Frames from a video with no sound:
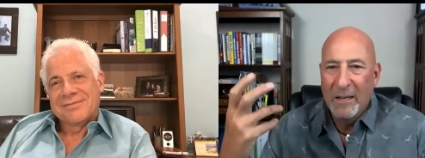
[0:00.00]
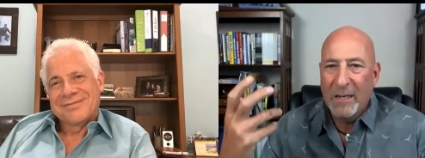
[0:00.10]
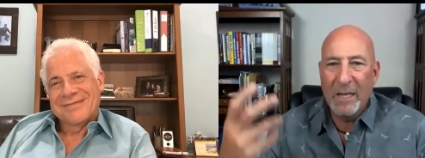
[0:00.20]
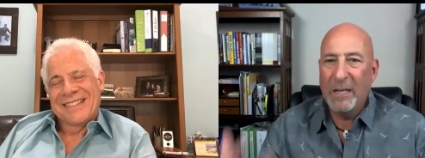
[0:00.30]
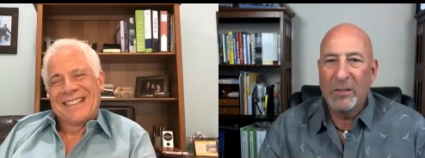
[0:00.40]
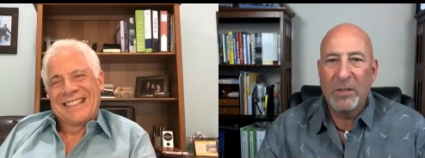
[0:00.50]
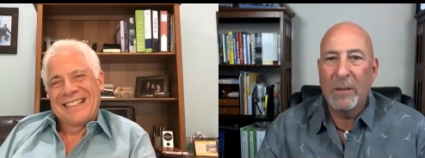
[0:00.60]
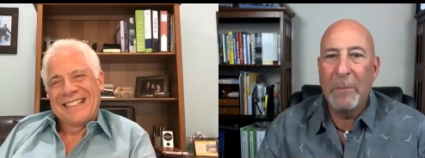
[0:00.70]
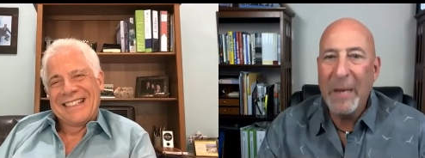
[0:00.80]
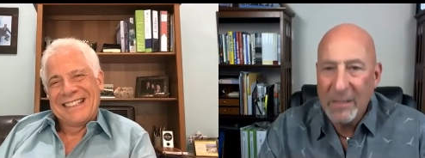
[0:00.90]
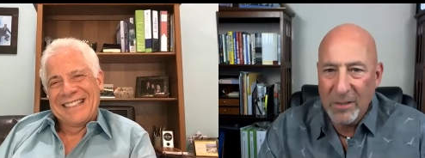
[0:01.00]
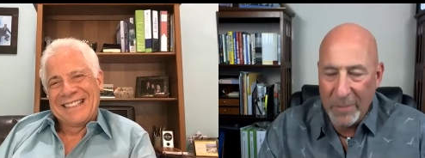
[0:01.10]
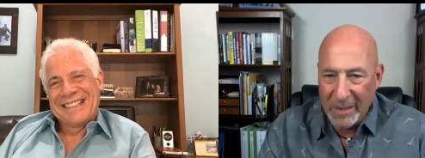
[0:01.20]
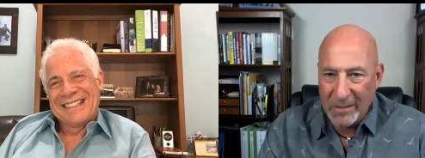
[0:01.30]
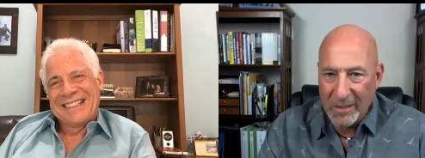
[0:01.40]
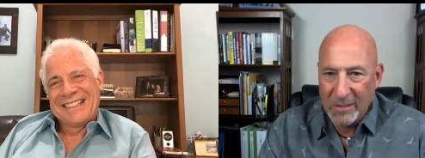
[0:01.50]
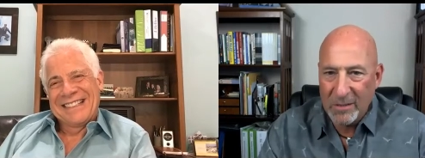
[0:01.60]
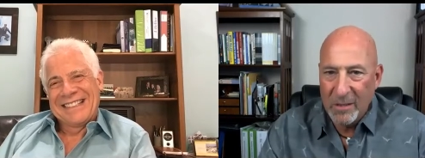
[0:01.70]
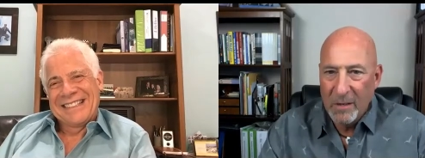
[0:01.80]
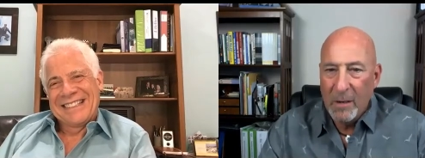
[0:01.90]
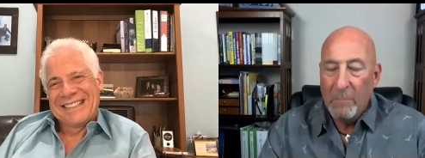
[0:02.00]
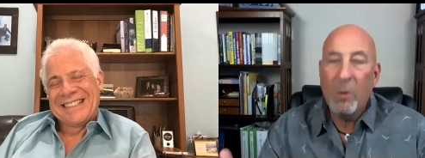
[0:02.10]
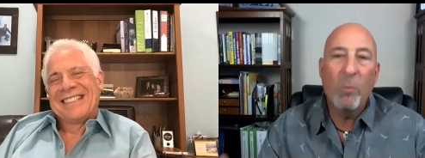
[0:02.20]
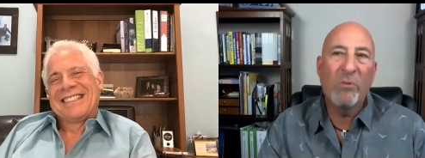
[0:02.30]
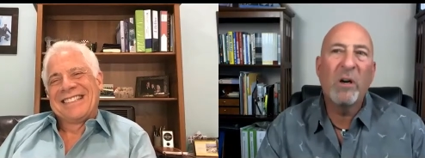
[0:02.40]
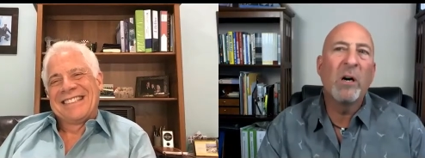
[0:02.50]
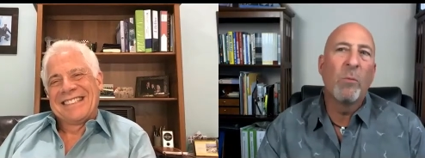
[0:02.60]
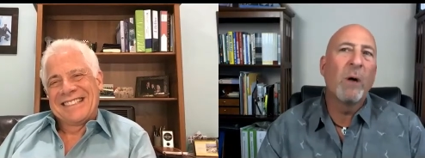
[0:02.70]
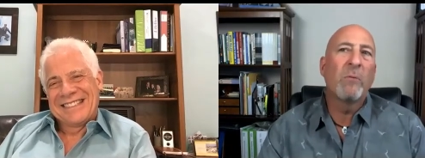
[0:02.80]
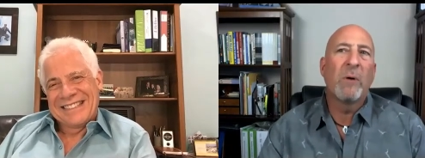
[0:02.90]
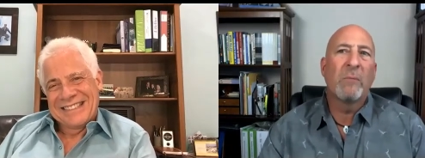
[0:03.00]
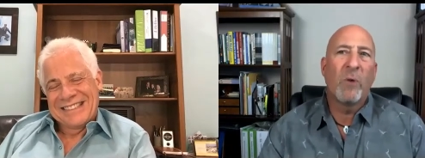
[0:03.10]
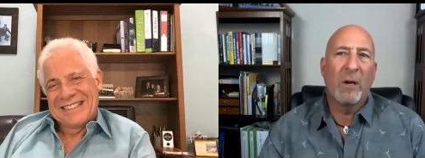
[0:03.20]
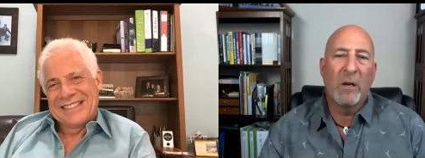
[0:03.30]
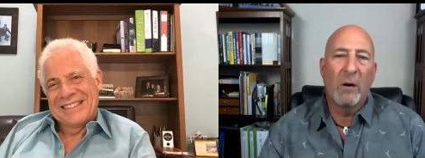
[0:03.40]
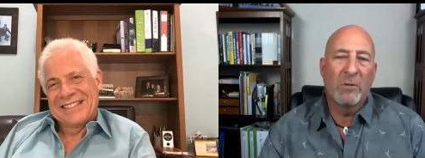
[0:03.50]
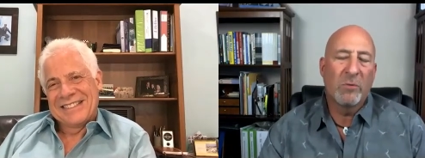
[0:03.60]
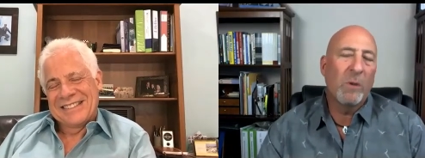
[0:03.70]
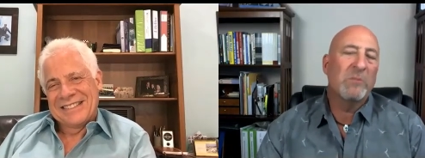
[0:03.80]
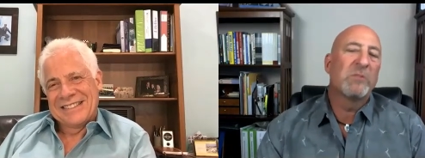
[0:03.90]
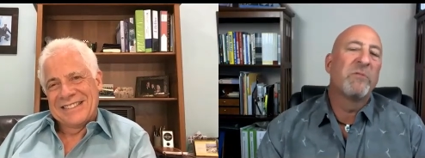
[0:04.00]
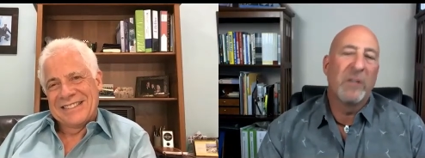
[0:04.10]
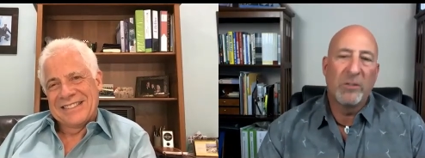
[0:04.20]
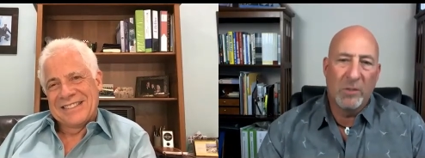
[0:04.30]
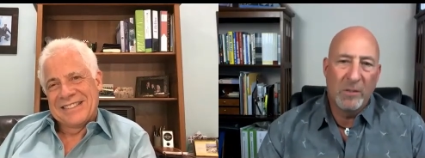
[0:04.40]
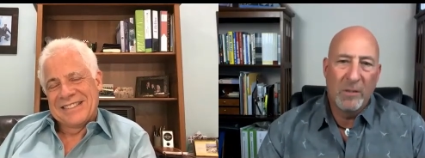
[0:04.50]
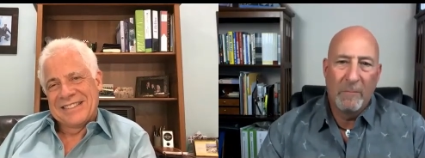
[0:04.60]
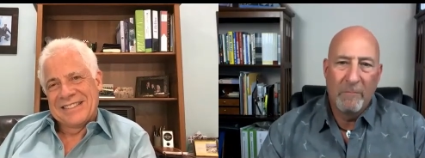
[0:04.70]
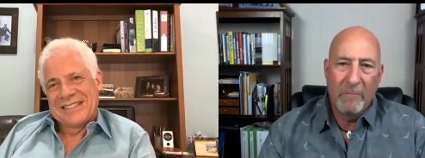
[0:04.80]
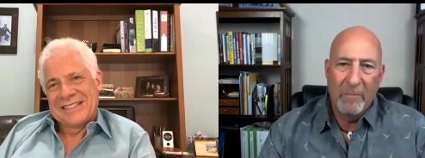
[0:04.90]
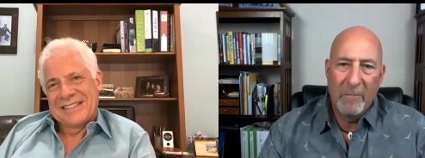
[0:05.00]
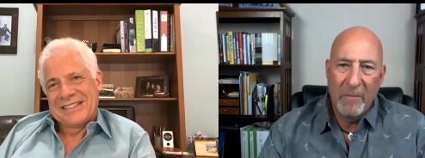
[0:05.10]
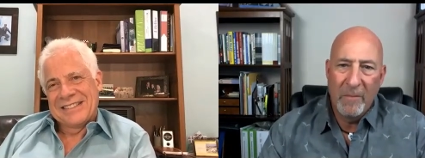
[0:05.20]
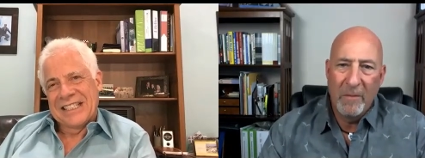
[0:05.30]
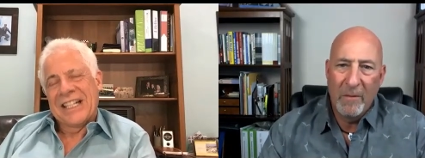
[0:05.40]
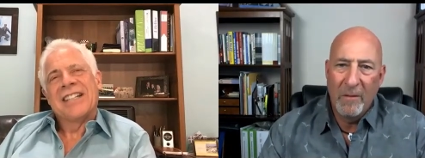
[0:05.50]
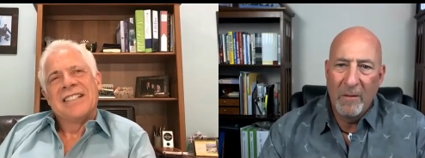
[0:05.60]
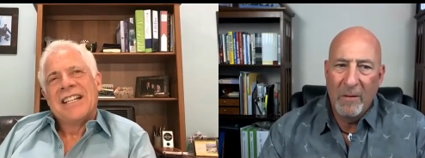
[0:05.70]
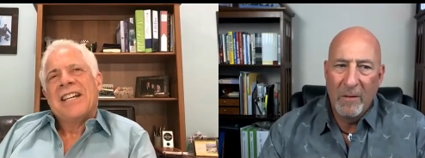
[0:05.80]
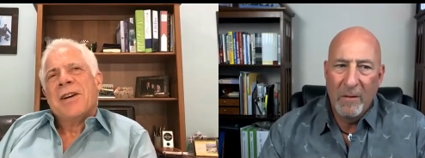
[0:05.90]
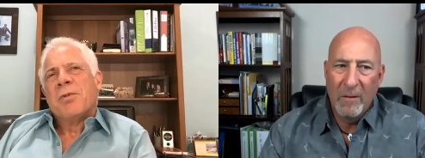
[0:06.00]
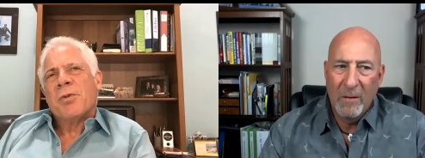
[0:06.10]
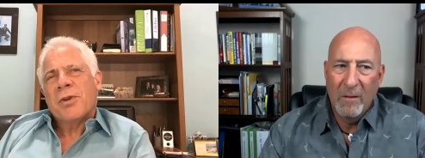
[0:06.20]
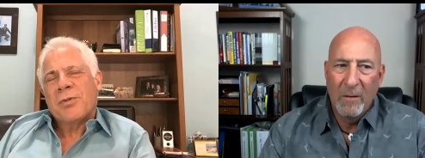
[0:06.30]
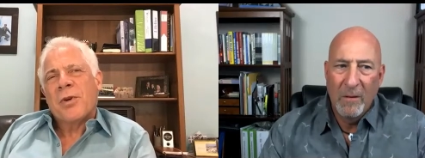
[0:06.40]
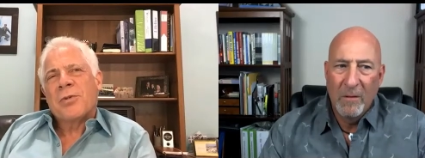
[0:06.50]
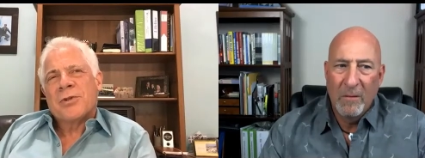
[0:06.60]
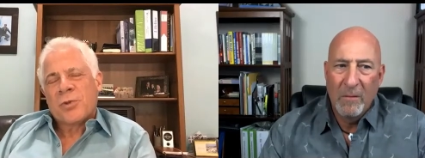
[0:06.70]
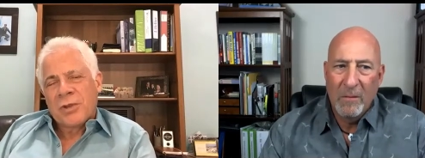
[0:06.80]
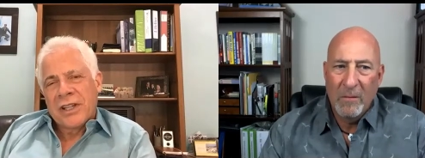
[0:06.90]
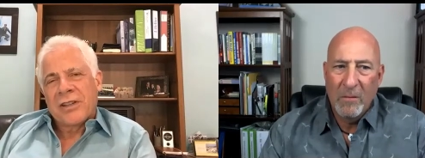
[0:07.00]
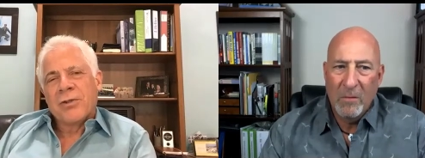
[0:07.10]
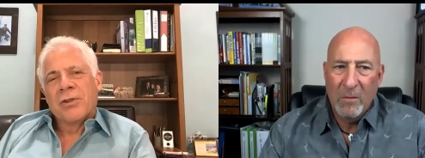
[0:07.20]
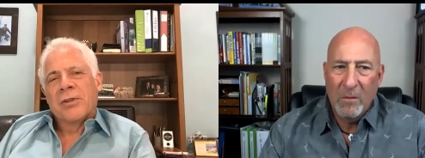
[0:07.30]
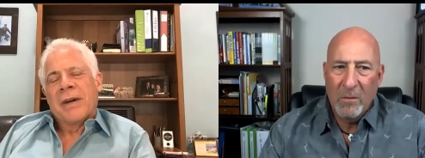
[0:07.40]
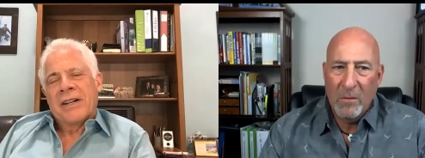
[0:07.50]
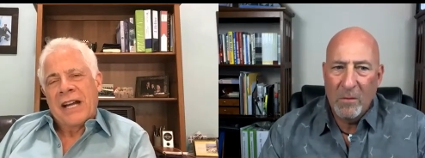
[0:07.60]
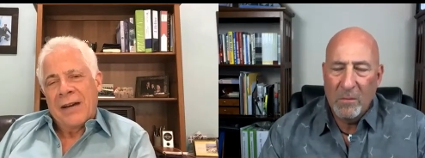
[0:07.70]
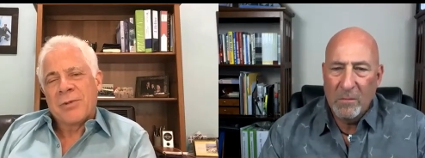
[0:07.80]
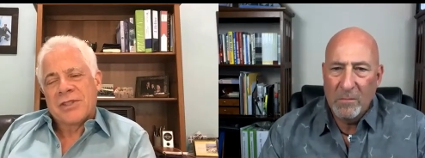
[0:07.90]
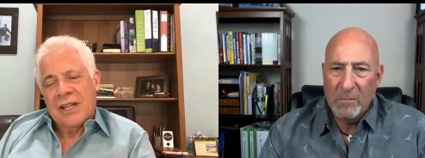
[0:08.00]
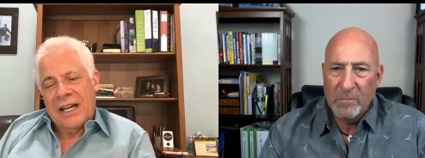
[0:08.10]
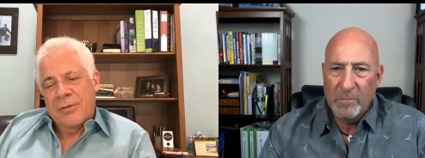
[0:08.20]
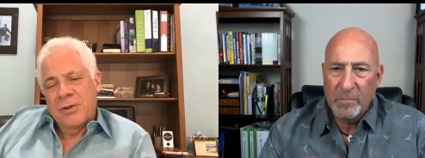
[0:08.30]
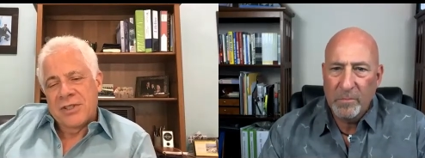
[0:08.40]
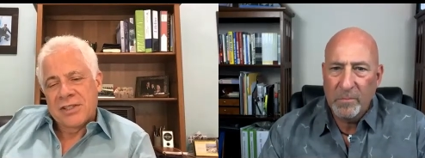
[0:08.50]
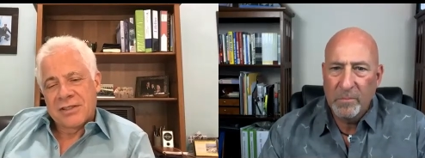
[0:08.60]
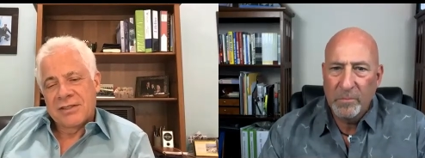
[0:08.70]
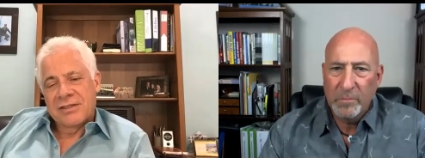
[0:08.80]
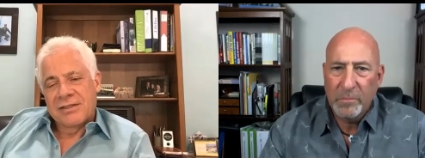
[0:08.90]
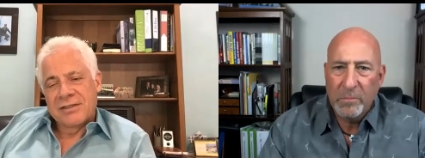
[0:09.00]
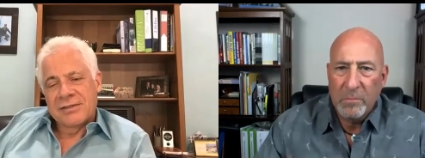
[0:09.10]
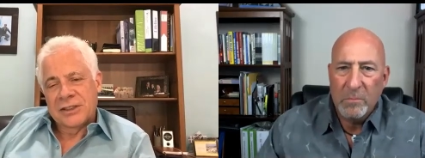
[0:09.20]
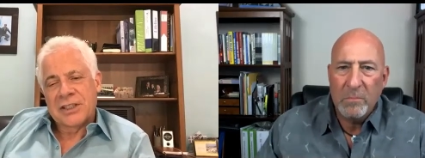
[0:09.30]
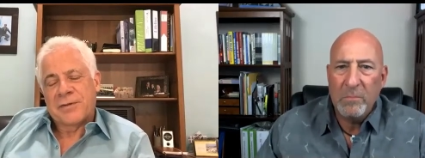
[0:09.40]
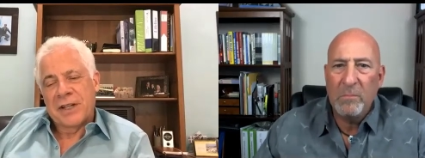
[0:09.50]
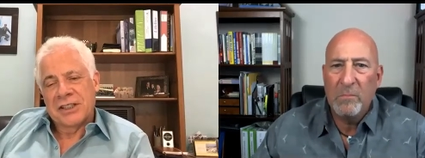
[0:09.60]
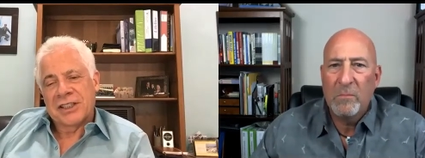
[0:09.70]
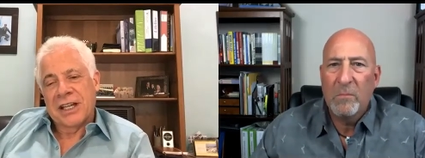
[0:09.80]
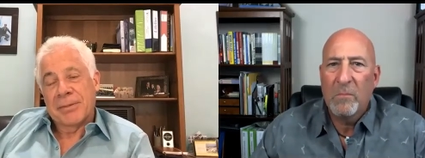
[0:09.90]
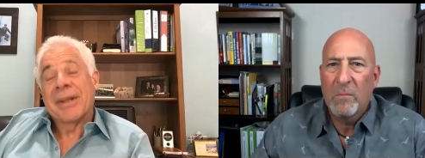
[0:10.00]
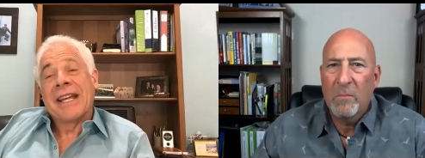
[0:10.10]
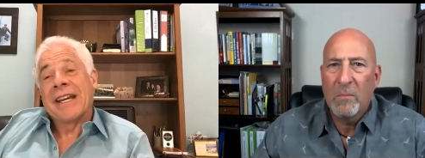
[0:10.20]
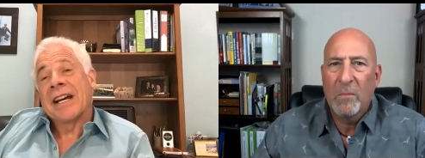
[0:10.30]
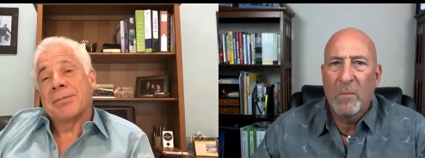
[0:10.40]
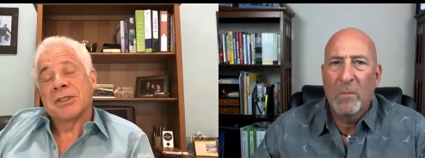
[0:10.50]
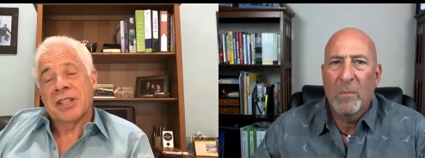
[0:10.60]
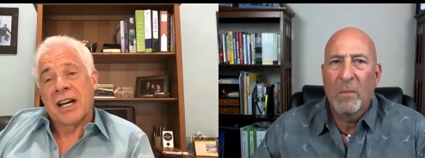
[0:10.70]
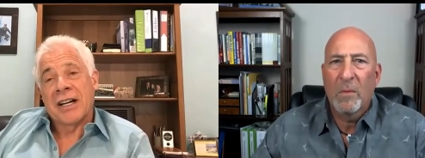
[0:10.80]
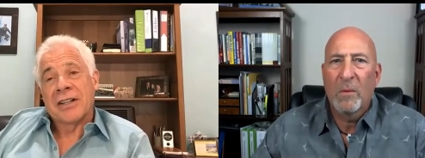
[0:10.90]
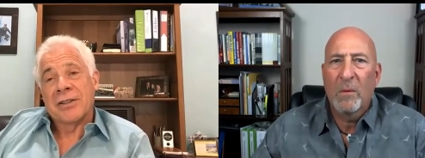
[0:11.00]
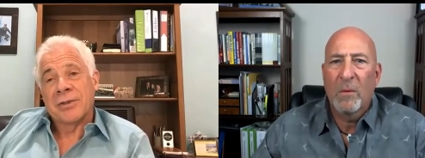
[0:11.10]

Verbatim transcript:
Speaker 1: getting into the pizza business? But really, what I want to know is what's the vision?
Speaker 2: Yeah. Well, what, what was really cool about it? I was I was just finishing up a gig up in Chicago